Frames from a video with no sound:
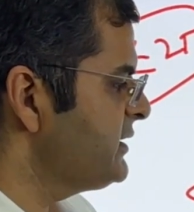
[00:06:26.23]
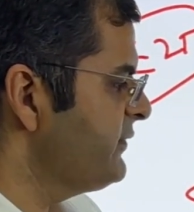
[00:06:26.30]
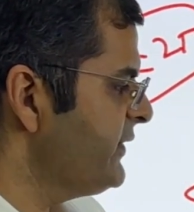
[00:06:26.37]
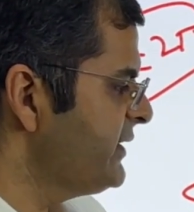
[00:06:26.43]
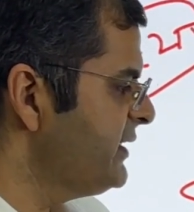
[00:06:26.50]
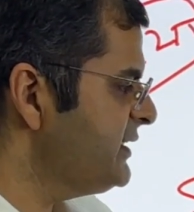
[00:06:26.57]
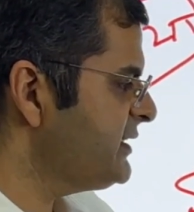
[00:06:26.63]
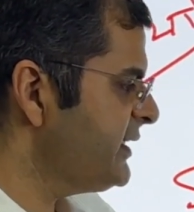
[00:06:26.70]
if
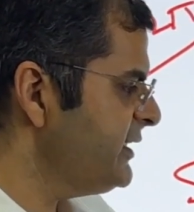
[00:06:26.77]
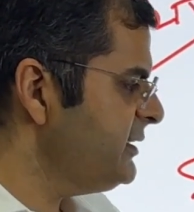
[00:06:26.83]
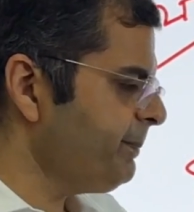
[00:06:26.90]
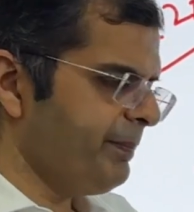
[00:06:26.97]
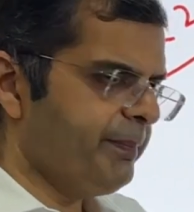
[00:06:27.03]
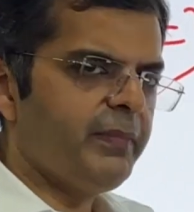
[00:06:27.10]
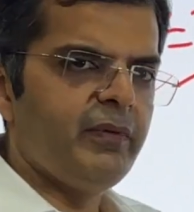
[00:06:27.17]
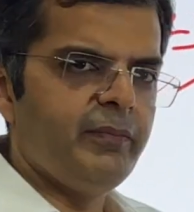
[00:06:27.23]
in this range,
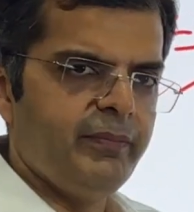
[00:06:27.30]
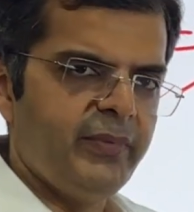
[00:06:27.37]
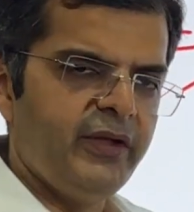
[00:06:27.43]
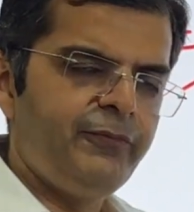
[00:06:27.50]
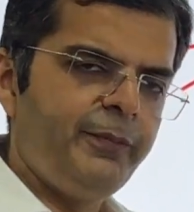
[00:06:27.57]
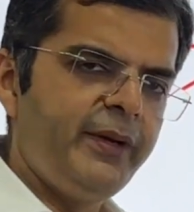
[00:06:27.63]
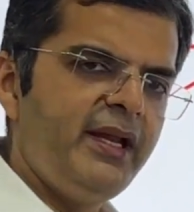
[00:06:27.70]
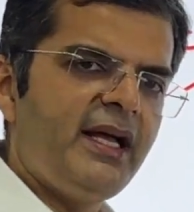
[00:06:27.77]

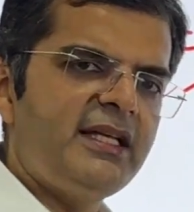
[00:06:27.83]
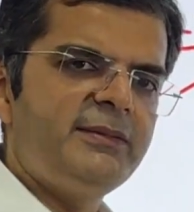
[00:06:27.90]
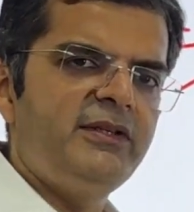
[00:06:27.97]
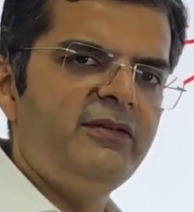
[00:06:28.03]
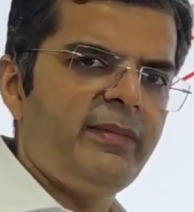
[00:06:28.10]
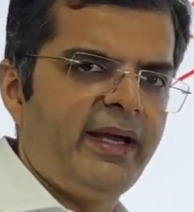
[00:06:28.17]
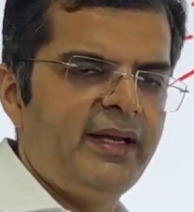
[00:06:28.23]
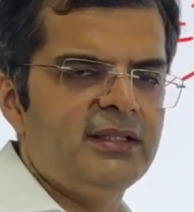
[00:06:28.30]
if P lies
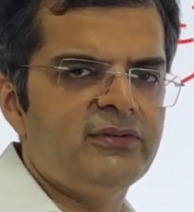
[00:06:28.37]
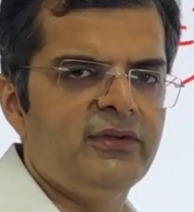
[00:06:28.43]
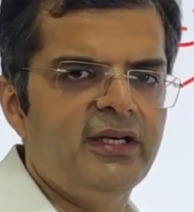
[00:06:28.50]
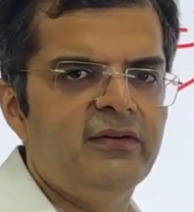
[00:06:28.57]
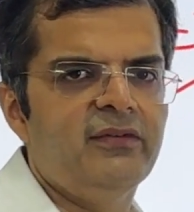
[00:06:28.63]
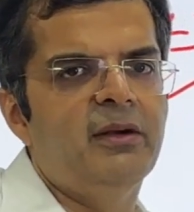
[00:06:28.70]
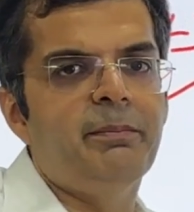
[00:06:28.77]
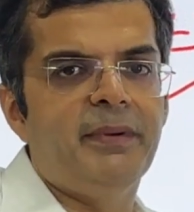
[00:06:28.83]
between minus 1
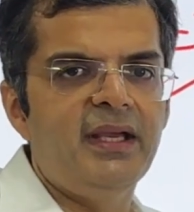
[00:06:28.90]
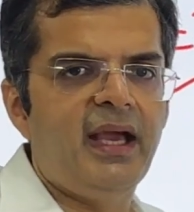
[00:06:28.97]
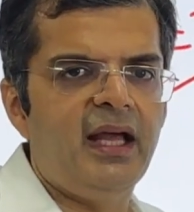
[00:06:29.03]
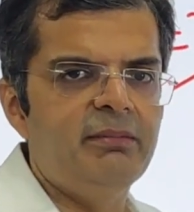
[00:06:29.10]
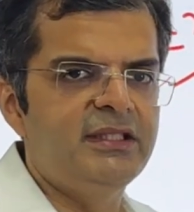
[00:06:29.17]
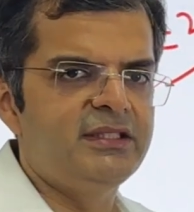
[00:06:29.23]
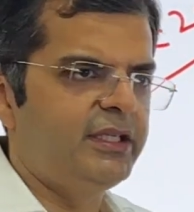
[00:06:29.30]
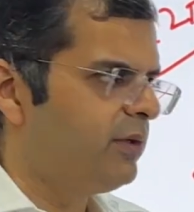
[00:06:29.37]
and 1, P
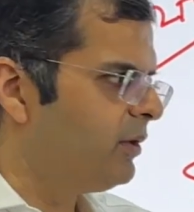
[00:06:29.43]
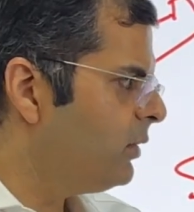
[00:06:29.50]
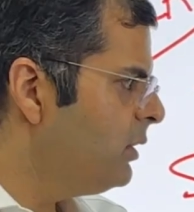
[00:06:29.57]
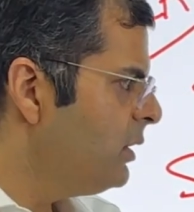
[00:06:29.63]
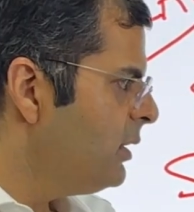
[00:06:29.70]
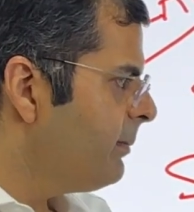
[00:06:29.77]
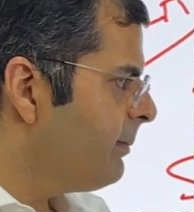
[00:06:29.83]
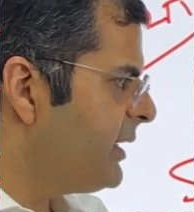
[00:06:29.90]
can be 0.
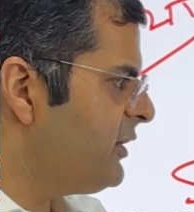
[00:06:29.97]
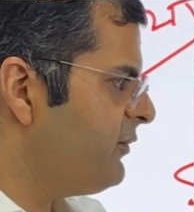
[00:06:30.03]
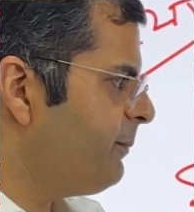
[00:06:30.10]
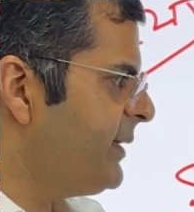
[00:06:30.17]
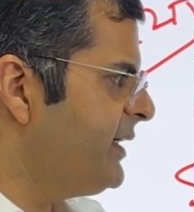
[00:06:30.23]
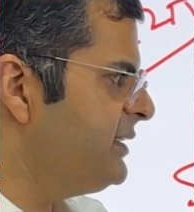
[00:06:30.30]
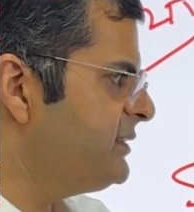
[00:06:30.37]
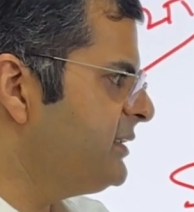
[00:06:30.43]
But if
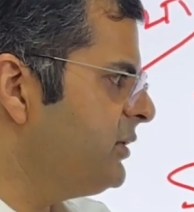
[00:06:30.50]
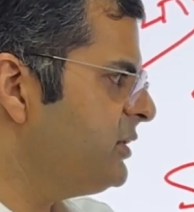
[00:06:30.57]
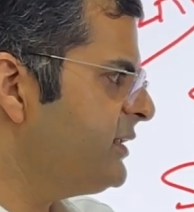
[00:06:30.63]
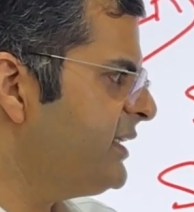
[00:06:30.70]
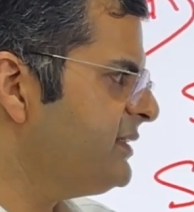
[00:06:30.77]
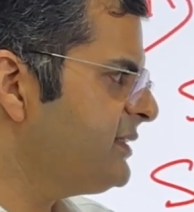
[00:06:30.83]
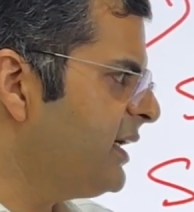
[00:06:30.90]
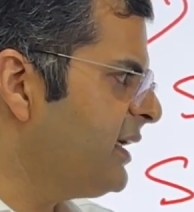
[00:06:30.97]
P is 0,
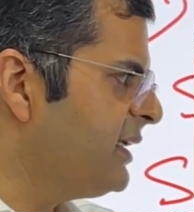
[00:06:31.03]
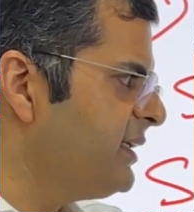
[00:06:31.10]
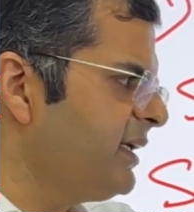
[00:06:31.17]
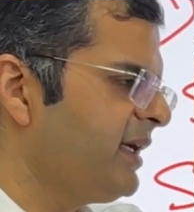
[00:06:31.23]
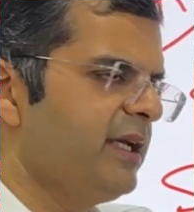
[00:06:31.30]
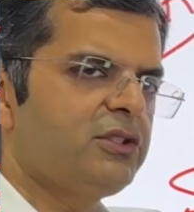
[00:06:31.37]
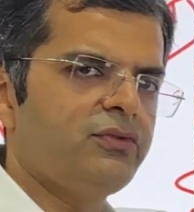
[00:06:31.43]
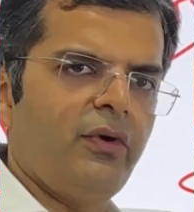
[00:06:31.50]
there is another
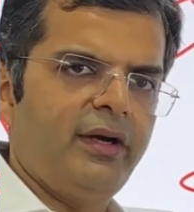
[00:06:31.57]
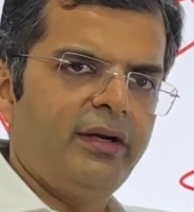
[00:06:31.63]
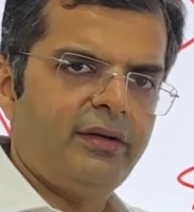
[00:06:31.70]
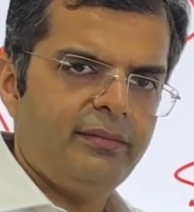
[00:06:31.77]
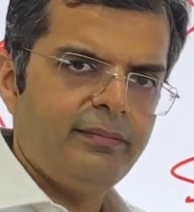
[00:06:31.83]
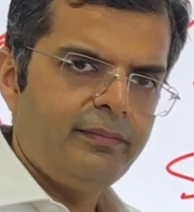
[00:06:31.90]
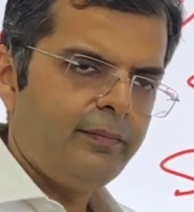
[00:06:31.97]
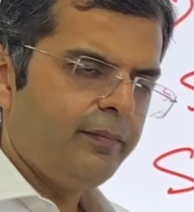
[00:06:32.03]
case for it.
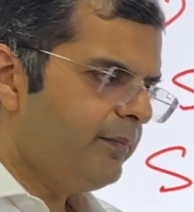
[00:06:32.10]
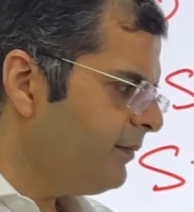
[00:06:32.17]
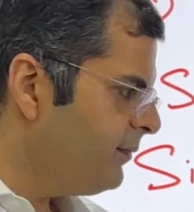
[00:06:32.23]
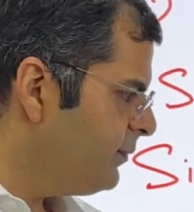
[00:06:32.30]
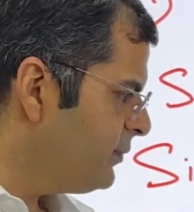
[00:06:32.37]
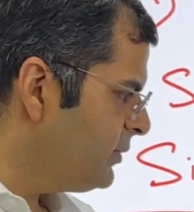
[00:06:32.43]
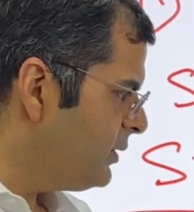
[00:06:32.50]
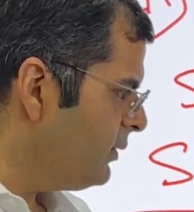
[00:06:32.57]

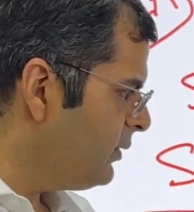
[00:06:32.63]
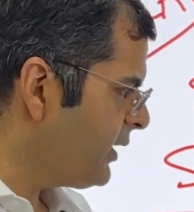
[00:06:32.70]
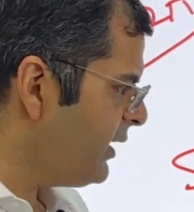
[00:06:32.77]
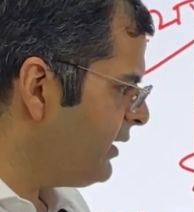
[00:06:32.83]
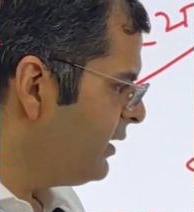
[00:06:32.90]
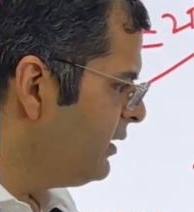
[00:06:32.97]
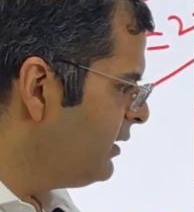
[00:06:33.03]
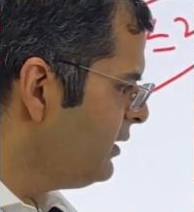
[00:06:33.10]

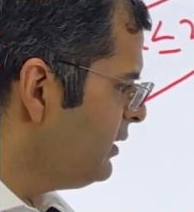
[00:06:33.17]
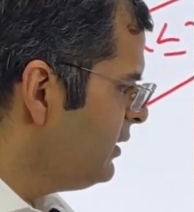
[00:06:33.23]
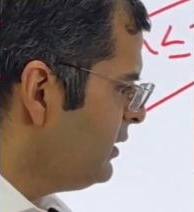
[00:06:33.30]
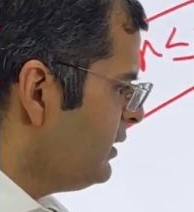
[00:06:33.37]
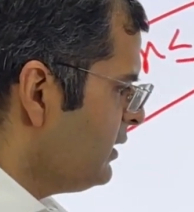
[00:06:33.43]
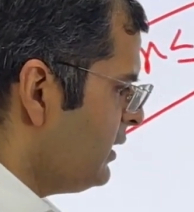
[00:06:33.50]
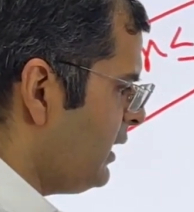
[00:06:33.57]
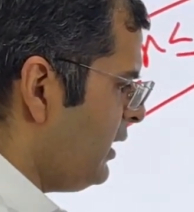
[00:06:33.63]
Okay.
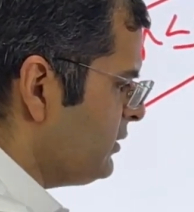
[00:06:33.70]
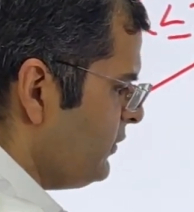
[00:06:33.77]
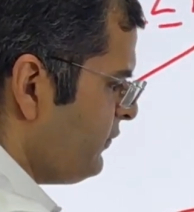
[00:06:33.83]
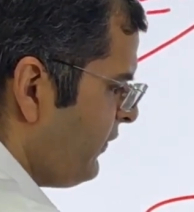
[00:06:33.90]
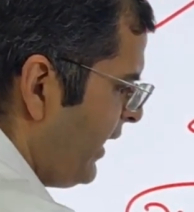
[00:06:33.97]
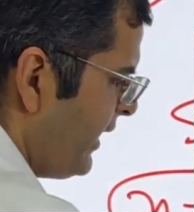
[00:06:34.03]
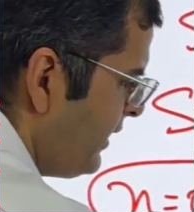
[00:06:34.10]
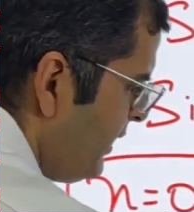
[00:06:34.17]
Now the
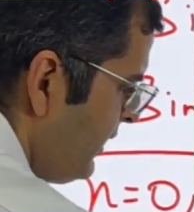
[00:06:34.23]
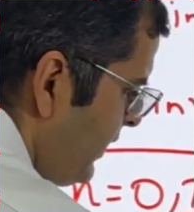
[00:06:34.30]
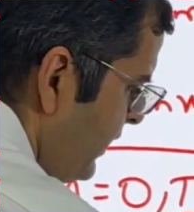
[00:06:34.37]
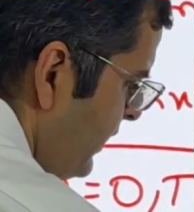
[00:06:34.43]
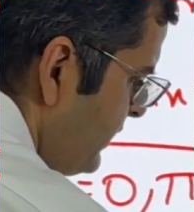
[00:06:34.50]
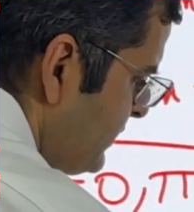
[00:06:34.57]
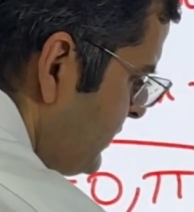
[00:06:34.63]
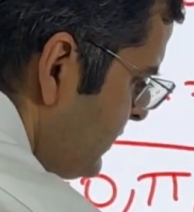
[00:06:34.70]
final
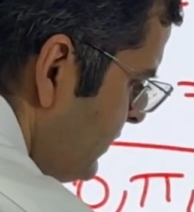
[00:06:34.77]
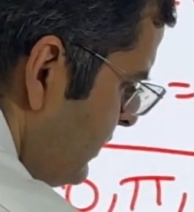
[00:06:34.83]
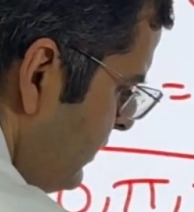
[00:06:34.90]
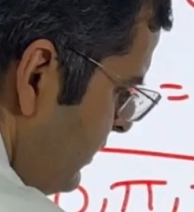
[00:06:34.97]
case,